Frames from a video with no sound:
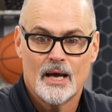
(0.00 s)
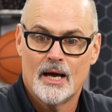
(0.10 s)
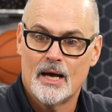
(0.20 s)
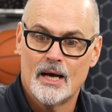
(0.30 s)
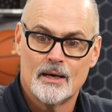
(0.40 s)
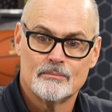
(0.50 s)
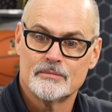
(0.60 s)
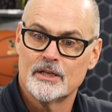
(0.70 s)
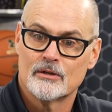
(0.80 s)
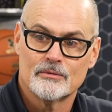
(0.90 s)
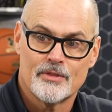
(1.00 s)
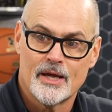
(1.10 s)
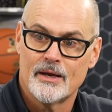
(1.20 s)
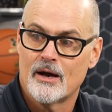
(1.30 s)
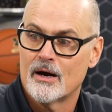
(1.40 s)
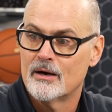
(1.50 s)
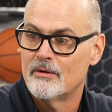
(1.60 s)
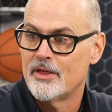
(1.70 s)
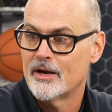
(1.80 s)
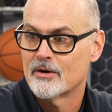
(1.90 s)
Um, you know, they
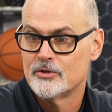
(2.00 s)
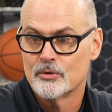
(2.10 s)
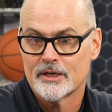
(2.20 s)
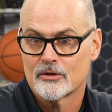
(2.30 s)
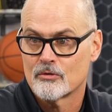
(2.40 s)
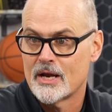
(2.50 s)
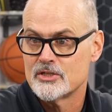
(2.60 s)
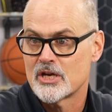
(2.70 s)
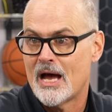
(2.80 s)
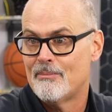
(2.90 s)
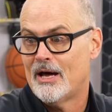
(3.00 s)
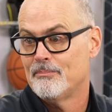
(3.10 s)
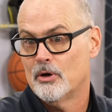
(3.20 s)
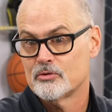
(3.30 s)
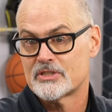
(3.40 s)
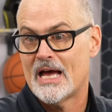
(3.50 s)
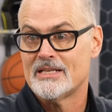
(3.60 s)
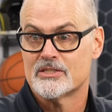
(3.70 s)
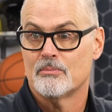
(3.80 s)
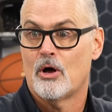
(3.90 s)
are they are doing a great job on both
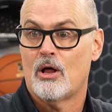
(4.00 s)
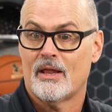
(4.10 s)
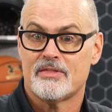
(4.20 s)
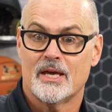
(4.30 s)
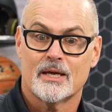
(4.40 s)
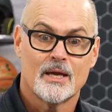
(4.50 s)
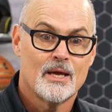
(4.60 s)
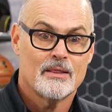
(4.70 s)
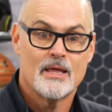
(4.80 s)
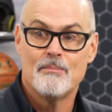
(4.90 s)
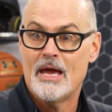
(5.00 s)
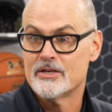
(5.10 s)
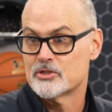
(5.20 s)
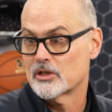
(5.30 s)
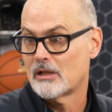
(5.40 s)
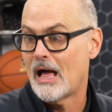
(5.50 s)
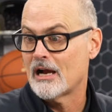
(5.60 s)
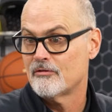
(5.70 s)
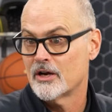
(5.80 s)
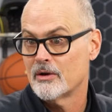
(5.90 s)
sides of the ball. I think they manage the
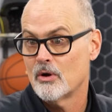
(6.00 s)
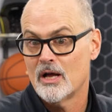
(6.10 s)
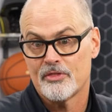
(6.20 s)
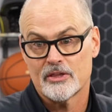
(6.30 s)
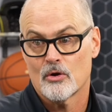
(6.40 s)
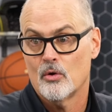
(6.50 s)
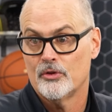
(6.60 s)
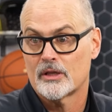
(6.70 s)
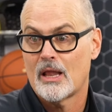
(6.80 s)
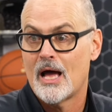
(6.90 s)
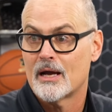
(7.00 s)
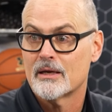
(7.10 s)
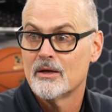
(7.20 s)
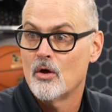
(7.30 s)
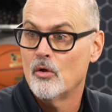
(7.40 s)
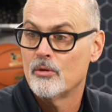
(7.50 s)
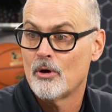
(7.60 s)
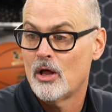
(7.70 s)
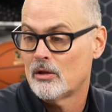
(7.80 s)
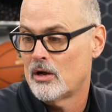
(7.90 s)
clock very well. I think they're holding the clock, holding the
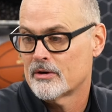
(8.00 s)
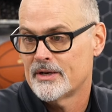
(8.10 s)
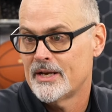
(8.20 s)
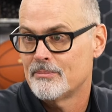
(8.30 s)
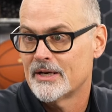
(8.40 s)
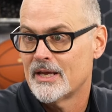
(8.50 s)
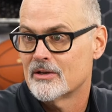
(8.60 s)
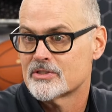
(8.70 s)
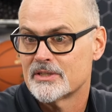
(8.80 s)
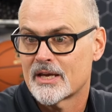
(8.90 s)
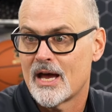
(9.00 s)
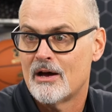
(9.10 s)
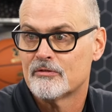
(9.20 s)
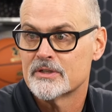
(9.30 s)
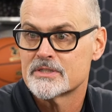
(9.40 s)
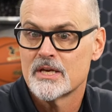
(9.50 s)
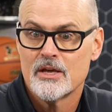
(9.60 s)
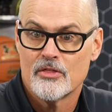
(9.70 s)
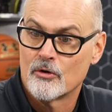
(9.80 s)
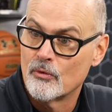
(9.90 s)
ball longer than anybody else in the conference.
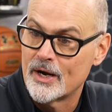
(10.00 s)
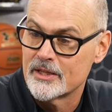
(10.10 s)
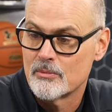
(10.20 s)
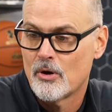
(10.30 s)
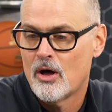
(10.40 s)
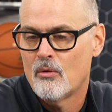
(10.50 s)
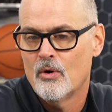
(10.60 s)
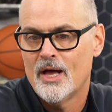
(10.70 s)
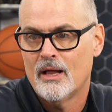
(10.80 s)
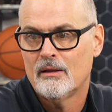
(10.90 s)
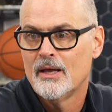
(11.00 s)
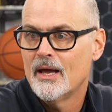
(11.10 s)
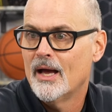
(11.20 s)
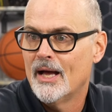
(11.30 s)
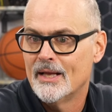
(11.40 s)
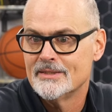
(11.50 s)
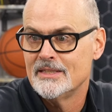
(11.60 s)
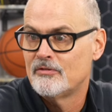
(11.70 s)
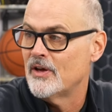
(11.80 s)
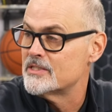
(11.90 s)
They're running the ball well. Uh,
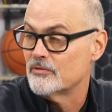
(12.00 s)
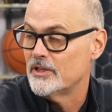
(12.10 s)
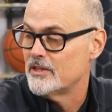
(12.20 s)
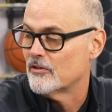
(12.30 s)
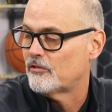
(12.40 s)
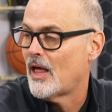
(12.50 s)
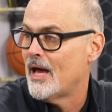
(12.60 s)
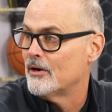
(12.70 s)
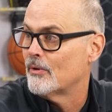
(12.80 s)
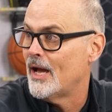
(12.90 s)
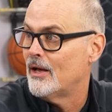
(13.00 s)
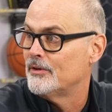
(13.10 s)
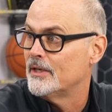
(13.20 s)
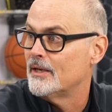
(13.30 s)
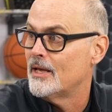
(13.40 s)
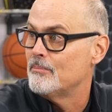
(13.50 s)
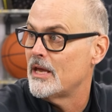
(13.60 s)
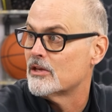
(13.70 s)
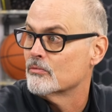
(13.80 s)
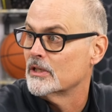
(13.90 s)
defensively. They're flying around and, and
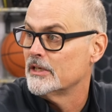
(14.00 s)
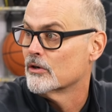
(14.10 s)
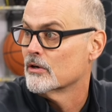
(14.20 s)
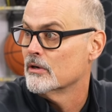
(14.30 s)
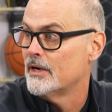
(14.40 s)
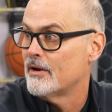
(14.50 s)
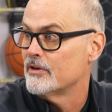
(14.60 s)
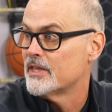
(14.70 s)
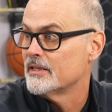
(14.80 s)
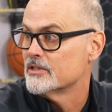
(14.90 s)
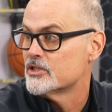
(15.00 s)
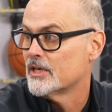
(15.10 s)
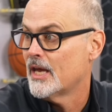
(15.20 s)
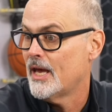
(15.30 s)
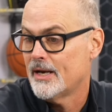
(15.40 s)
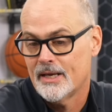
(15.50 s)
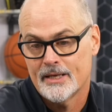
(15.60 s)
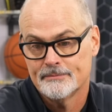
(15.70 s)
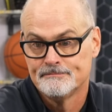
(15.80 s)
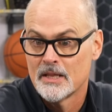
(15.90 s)
make you really earn everything that you get.
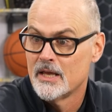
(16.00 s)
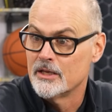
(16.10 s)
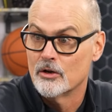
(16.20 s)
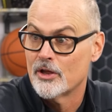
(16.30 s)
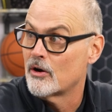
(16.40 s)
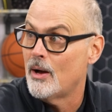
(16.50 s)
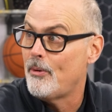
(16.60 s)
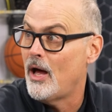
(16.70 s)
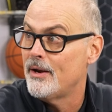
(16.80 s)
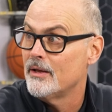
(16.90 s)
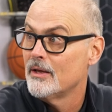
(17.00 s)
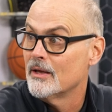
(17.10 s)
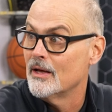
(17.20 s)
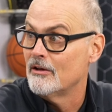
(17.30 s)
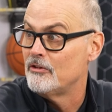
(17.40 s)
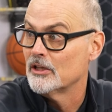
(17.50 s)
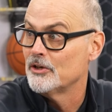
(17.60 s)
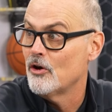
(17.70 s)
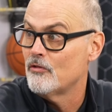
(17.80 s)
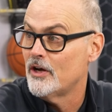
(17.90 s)
And, you know, they're up on uh,
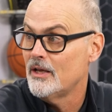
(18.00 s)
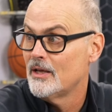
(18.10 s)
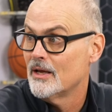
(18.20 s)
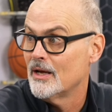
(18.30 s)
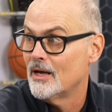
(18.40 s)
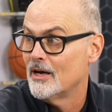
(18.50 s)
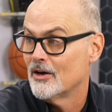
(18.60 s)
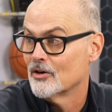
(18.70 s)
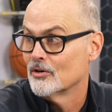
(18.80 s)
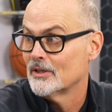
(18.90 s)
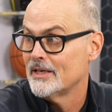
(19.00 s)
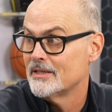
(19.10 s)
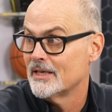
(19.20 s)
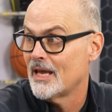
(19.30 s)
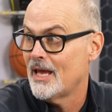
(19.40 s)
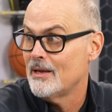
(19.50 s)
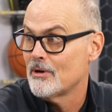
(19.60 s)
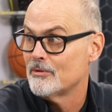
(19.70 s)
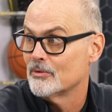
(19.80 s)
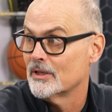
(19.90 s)
Villanova. Uh, early in the game.
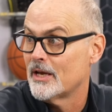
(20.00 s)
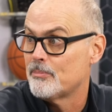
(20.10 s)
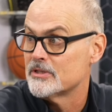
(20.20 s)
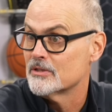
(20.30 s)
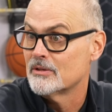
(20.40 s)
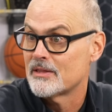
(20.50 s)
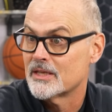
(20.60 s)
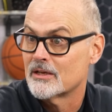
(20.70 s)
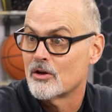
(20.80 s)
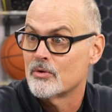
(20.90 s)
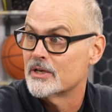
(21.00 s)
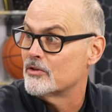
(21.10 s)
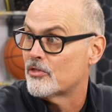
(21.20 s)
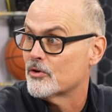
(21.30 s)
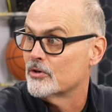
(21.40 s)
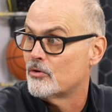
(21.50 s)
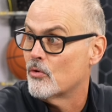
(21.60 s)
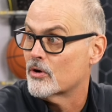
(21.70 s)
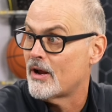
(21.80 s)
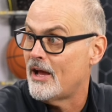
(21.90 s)
I mean, really up until I think going into the third
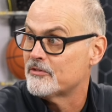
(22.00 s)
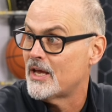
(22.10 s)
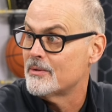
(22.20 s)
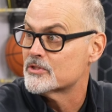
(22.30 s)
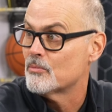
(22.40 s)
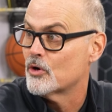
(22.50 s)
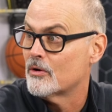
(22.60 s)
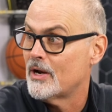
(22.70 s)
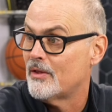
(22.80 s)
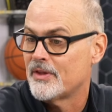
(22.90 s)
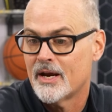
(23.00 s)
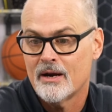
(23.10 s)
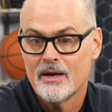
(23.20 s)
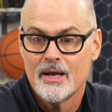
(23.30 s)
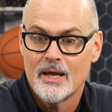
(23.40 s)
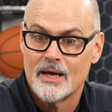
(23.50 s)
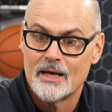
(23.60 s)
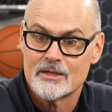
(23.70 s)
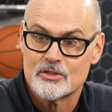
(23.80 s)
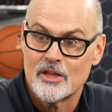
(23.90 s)
quarter, halftime, somewhere around there.
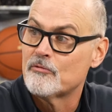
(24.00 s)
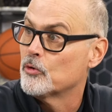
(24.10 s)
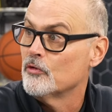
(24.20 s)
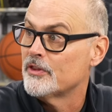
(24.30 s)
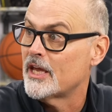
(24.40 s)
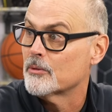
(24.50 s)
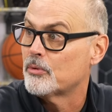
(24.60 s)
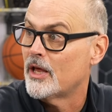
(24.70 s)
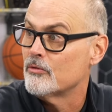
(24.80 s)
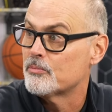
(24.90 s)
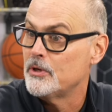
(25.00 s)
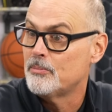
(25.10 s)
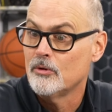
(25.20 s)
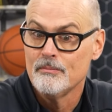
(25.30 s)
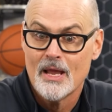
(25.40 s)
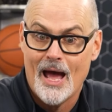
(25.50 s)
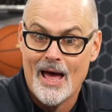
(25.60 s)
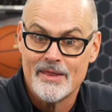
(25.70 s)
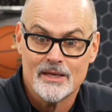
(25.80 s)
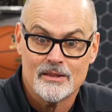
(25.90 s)
Uh, so they've proven they can play with people.
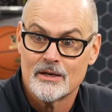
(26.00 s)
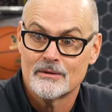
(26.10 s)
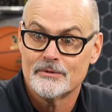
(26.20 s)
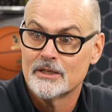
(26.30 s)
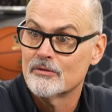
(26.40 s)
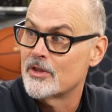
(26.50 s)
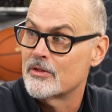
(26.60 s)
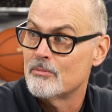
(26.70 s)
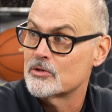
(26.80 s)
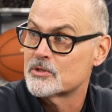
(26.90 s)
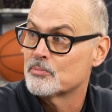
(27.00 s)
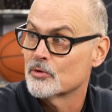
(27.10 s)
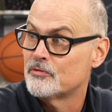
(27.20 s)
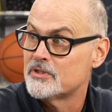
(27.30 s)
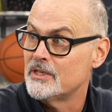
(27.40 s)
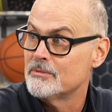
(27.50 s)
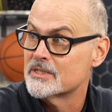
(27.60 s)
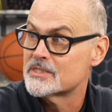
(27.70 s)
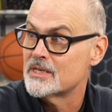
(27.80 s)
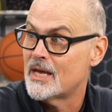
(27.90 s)
I think they're you know they're the most improved team in
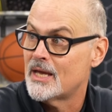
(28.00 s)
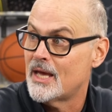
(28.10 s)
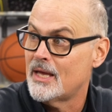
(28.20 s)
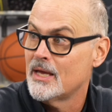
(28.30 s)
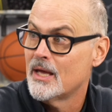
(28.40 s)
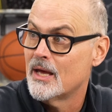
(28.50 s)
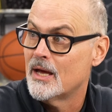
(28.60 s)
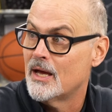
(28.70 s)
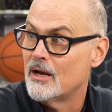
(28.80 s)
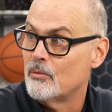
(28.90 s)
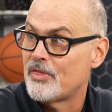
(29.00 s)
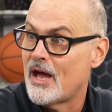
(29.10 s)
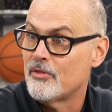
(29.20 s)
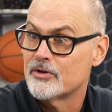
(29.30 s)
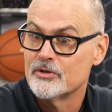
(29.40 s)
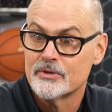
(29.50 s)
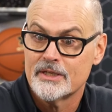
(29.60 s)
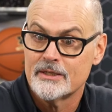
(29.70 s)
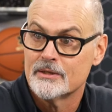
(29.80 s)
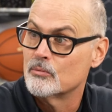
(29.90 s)
the CAA uh, with how they're doing
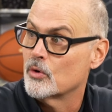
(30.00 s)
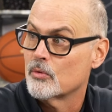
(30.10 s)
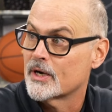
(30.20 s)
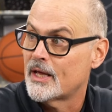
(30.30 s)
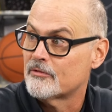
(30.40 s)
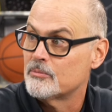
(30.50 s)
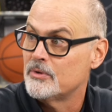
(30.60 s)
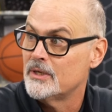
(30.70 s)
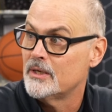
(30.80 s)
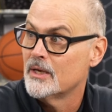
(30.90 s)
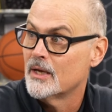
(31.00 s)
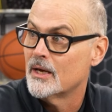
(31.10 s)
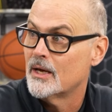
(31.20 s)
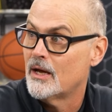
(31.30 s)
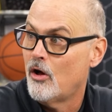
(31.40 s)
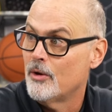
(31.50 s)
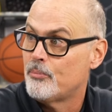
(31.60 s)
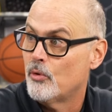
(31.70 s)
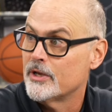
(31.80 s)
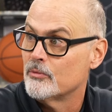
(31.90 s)
it, and we're, we're going to have to be uh, on
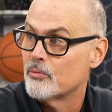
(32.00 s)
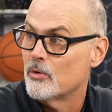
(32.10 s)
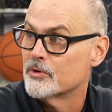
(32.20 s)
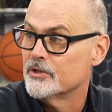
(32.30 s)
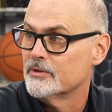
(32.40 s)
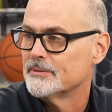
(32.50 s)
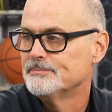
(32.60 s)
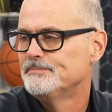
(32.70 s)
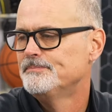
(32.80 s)
point with what we're doing.